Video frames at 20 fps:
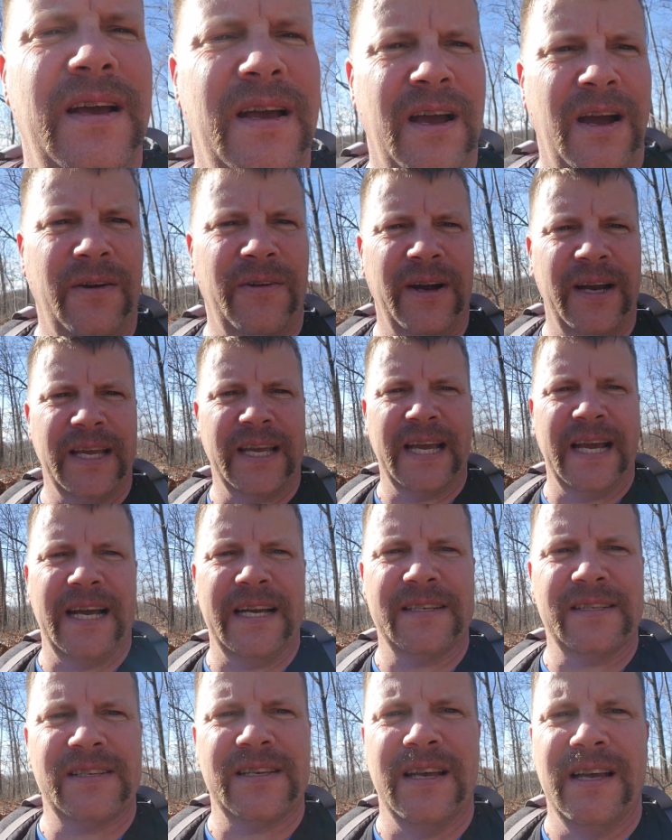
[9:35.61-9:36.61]
All right,
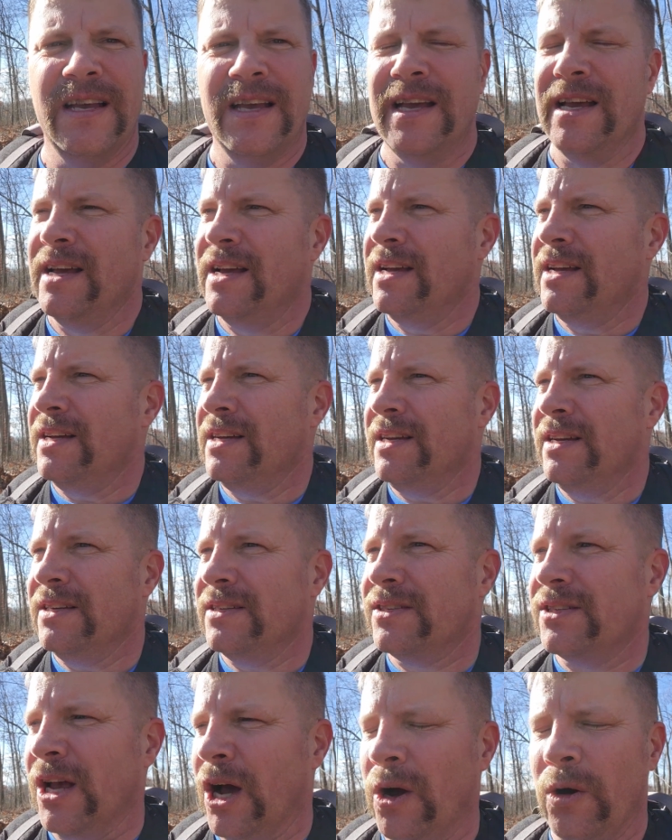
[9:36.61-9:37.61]
guys.
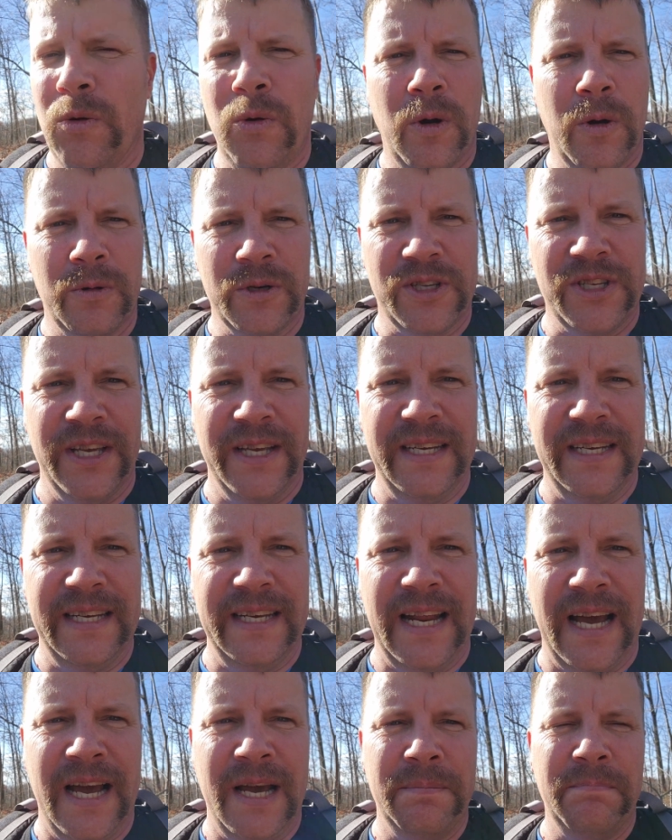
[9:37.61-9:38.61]
So we're sitting
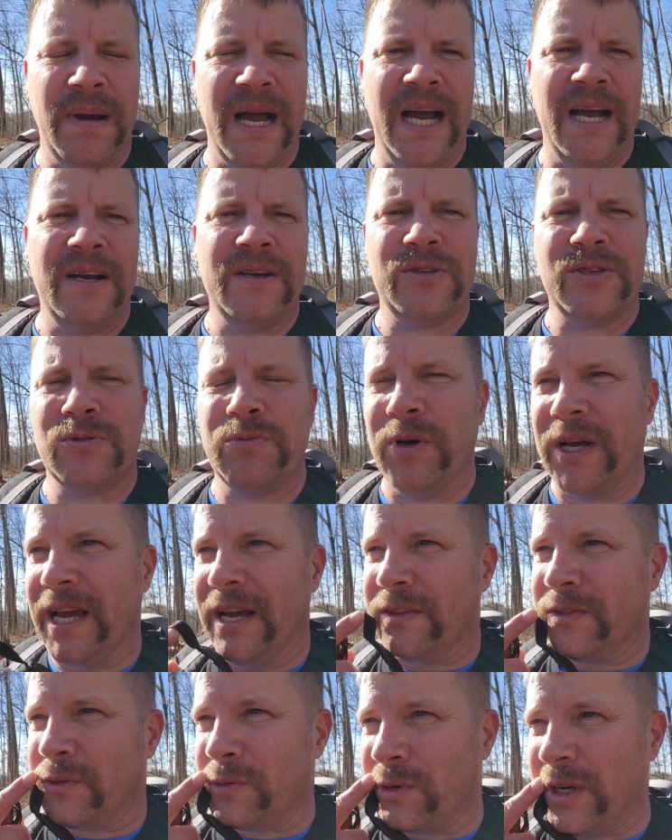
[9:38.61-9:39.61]
at 9 miles. We
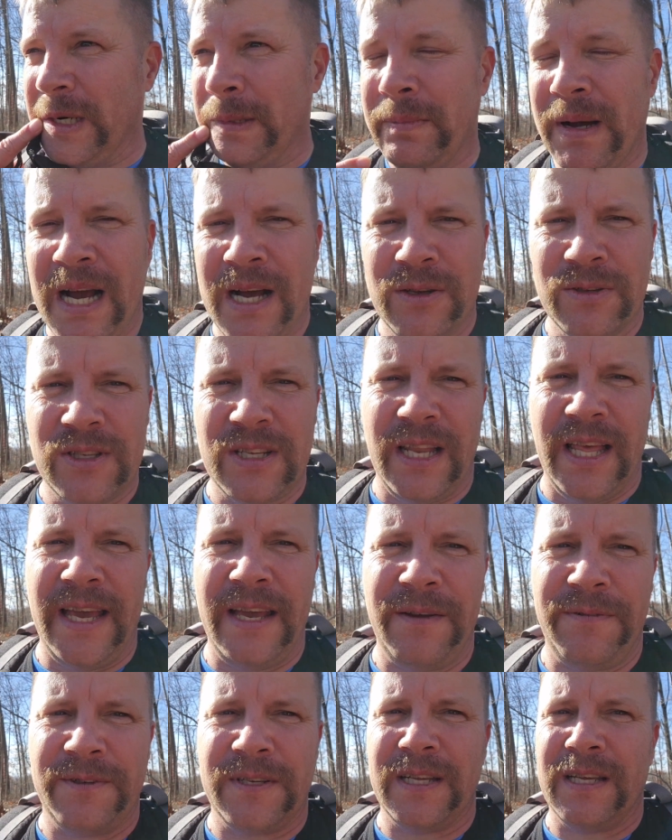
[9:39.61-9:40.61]
got 3 miles
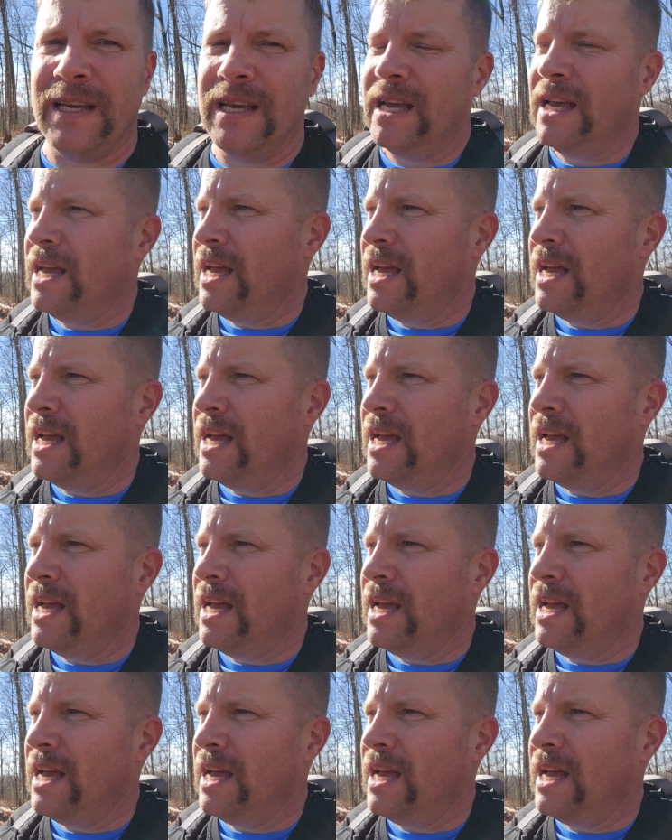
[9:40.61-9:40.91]
left.